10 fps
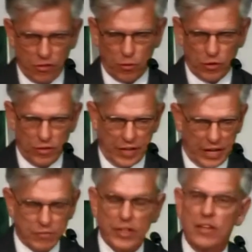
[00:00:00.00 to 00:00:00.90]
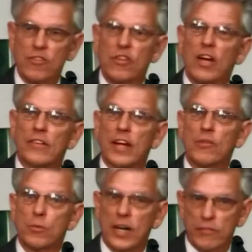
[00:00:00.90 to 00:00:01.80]
or of Adventists. That's
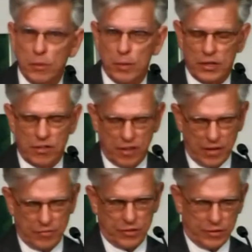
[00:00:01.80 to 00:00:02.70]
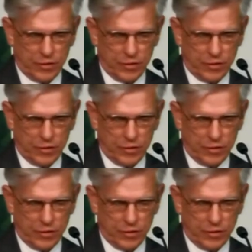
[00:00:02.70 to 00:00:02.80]
what everybody's after.